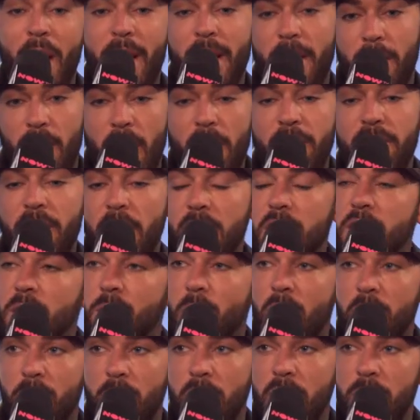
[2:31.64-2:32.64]
it affected
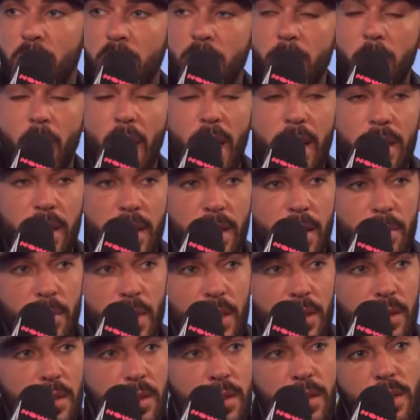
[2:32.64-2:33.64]
me really, really badly. I
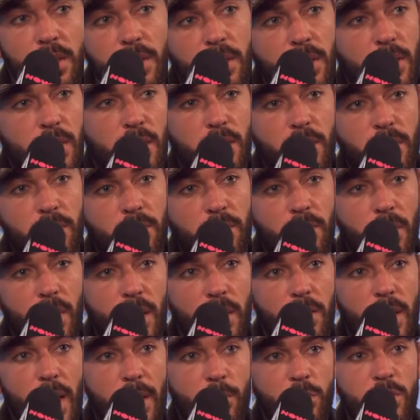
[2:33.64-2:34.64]
mean,
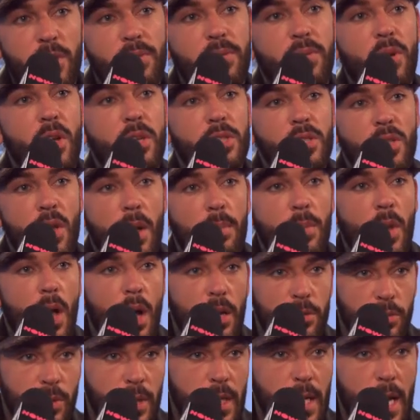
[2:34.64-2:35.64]
it was the first time that
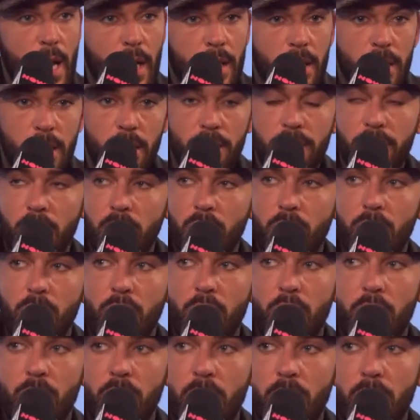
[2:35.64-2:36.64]
I'd really had anything
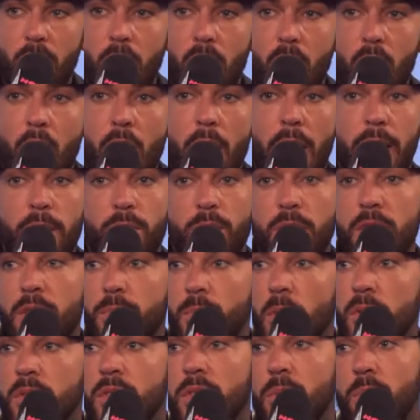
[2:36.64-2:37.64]
that I had
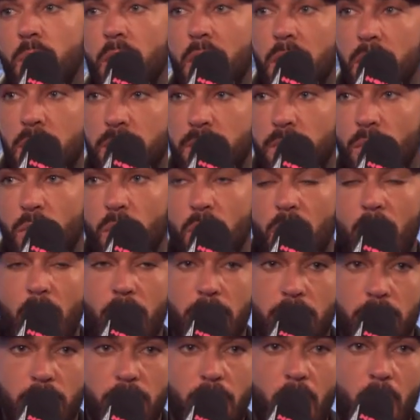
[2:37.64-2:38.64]
responsibility for, like,
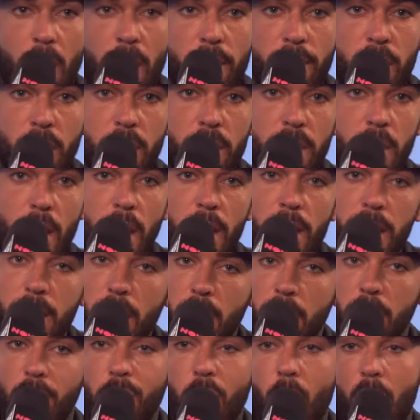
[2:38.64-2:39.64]
you know, having
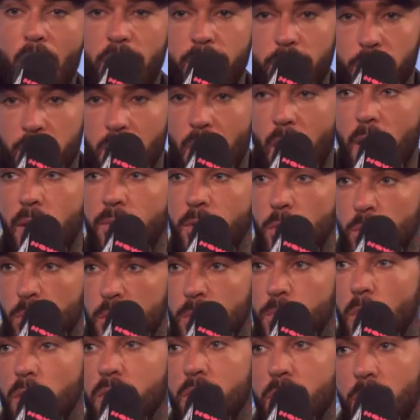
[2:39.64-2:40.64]
another life was I had a
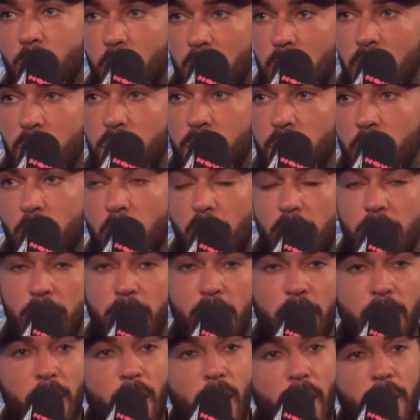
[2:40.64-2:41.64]
responsibility for me.
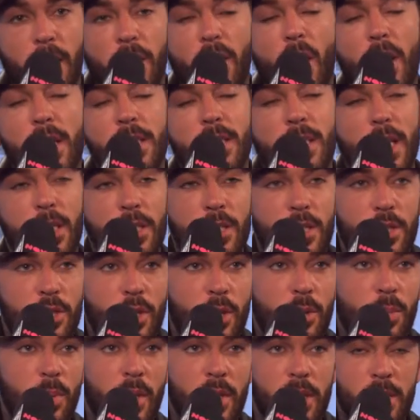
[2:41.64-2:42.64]
And I know it sounds
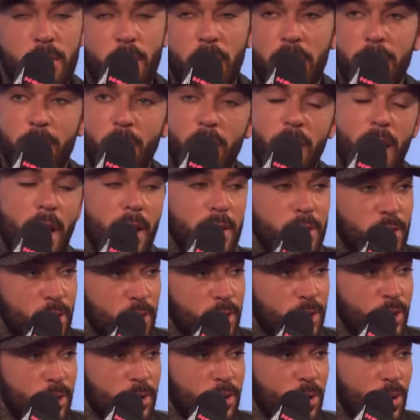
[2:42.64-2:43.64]
stupid because people are going, it's
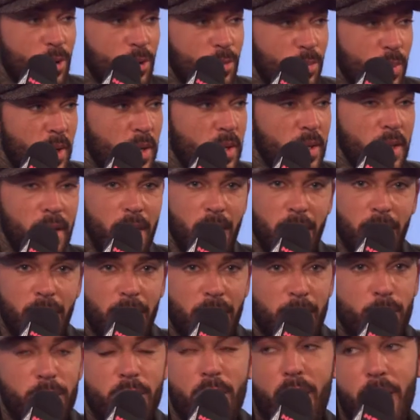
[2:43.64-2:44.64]
just a dog, but
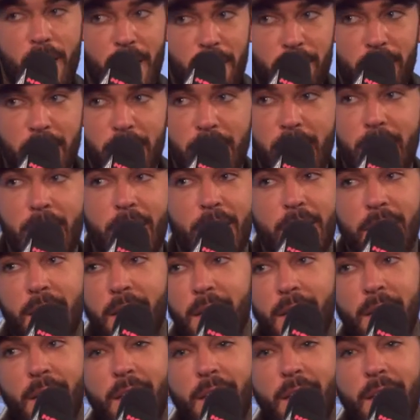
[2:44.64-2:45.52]
it was like having a kid.